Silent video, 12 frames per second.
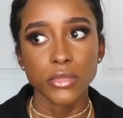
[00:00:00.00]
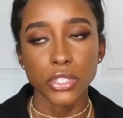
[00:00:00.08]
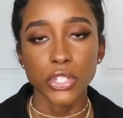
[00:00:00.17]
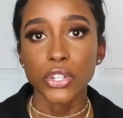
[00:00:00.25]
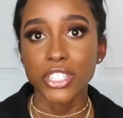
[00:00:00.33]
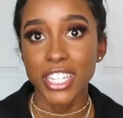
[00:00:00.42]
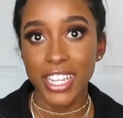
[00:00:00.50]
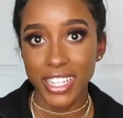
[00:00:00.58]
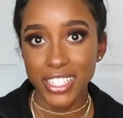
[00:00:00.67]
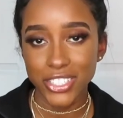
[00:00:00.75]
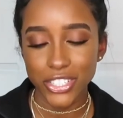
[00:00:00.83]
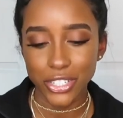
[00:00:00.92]
you know a
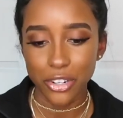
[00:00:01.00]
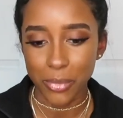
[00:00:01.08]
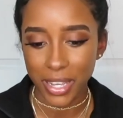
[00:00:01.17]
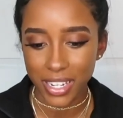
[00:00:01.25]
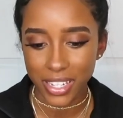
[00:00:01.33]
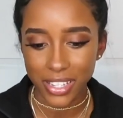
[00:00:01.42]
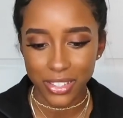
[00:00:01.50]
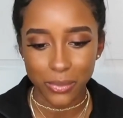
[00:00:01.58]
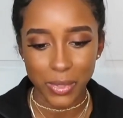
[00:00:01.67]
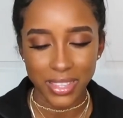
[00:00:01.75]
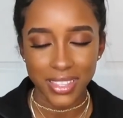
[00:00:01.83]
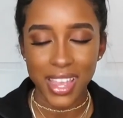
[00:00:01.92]
change in your body
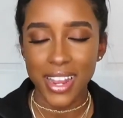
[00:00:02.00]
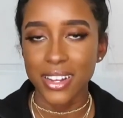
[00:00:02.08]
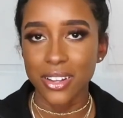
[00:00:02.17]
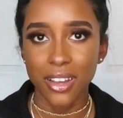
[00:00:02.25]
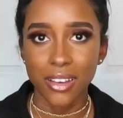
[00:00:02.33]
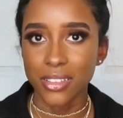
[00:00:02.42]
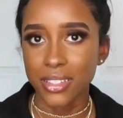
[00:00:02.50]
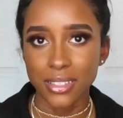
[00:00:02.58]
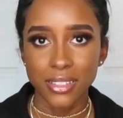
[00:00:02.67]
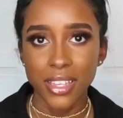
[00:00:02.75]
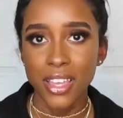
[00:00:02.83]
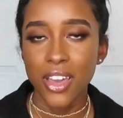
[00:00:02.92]
with tired all
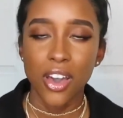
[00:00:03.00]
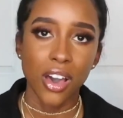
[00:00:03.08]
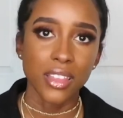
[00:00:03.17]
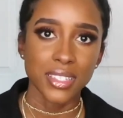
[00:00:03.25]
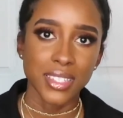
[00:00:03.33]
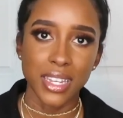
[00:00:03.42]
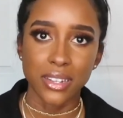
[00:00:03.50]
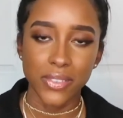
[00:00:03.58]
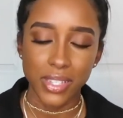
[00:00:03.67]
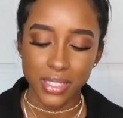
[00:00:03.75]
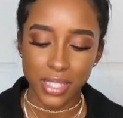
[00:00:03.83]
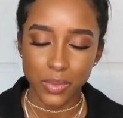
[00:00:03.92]
the all the side
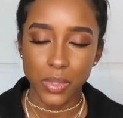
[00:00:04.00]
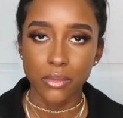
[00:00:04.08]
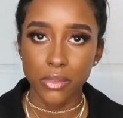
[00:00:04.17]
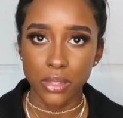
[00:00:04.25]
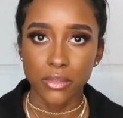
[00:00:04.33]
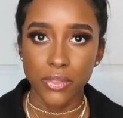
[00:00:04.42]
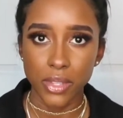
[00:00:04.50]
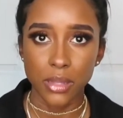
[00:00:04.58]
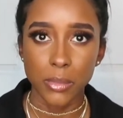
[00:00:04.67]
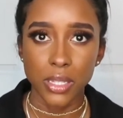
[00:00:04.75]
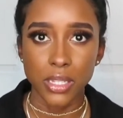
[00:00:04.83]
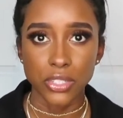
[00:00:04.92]
effects that's when you really feel
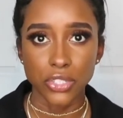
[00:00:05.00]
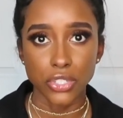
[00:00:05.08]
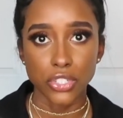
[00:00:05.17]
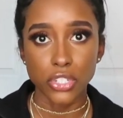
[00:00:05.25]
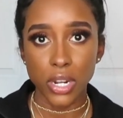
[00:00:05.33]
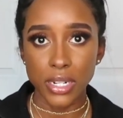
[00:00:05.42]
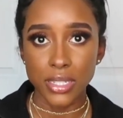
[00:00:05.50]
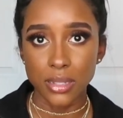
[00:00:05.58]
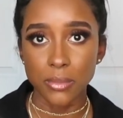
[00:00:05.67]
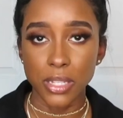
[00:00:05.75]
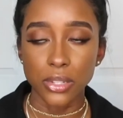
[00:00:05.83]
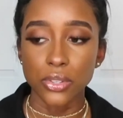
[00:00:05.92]
it because you're starting
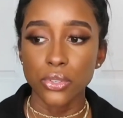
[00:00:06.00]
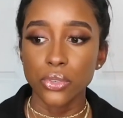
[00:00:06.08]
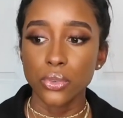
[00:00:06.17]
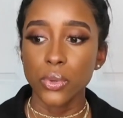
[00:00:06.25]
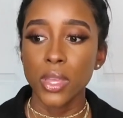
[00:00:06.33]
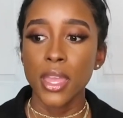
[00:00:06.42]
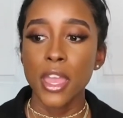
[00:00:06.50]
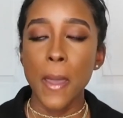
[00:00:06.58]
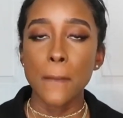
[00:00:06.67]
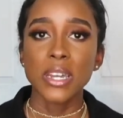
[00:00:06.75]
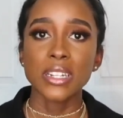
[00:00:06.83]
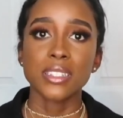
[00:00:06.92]
something new
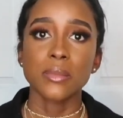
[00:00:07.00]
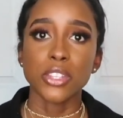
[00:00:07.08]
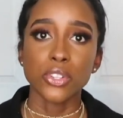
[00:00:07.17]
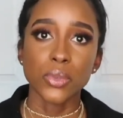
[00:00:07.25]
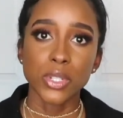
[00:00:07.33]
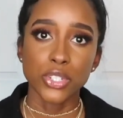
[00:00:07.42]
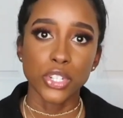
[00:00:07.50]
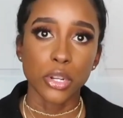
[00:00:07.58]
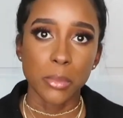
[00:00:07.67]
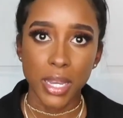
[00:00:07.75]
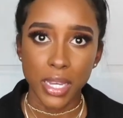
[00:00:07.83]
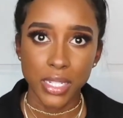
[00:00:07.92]
putting something new into
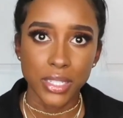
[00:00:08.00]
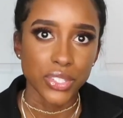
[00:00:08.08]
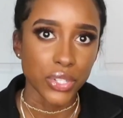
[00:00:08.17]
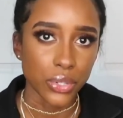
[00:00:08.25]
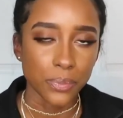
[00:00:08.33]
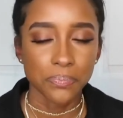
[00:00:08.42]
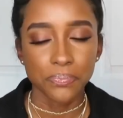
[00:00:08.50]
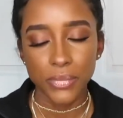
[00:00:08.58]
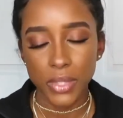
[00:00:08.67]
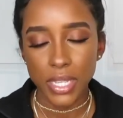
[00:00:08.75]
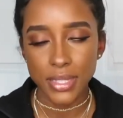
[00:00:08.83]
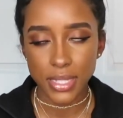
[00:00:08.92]
your body so
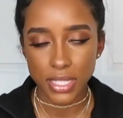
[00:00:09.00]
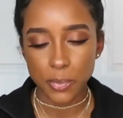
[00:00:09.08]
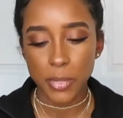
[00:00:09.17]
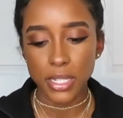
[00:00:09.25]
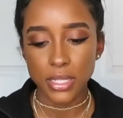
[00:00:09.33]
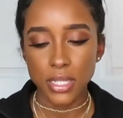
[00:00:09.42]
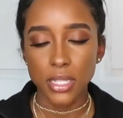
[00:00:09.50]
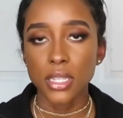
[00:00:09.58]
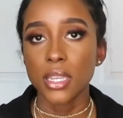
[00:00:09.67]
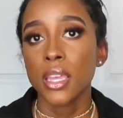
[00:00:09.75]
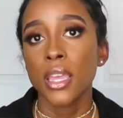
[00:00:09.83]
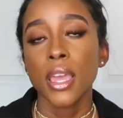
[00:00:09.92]
it's
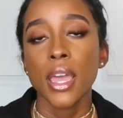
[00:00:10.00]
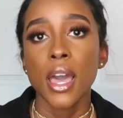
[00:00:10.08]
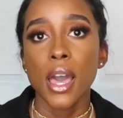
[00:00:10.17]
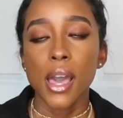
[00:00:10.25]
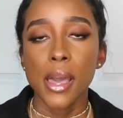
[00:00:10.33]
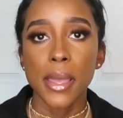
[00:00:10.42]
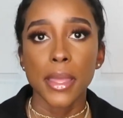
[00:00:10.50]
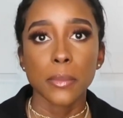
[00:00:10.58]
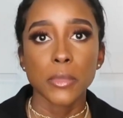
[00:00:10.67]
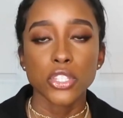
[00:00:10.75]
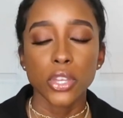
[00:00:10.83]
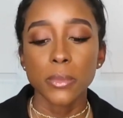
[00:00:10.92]
expected
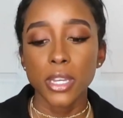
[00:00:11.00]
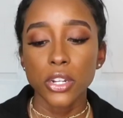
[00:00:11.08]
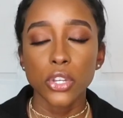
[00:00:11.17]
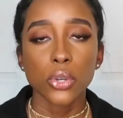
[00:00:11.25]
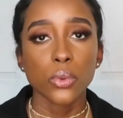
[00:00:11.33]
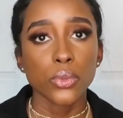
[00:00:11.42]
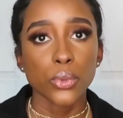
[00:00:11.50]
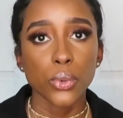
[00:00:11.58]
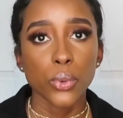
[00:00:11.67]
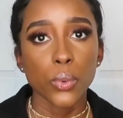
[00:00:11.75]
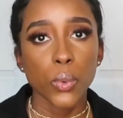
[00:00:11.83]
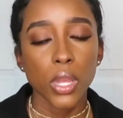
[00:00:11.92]
um, so i'm gonna go
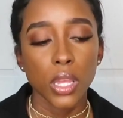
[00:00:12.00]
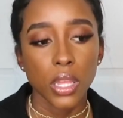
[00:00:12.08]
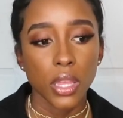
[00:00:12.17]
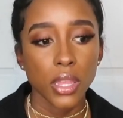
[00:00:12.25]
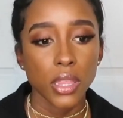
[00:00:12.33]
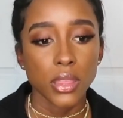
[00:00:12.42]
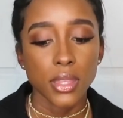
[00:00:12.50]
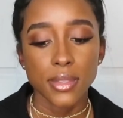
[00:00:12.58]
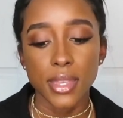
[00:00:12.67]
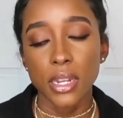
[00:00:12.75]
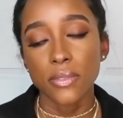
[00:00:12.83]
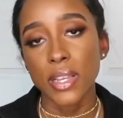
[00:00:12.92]
through the
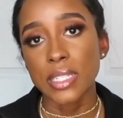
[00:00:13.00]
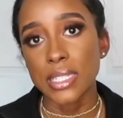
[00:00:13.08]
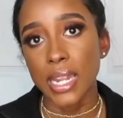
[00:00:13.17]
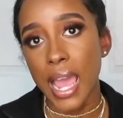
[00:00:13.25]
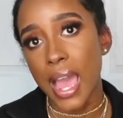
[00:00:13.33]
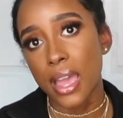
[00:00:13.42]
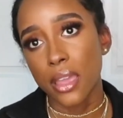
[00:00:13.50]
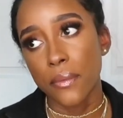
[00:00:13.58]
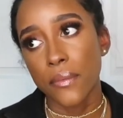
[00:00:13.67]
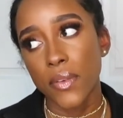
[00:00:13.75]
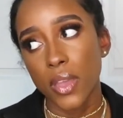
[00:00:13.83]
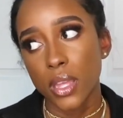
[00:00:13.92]
side effects that
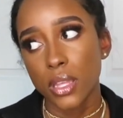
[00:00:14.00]
i've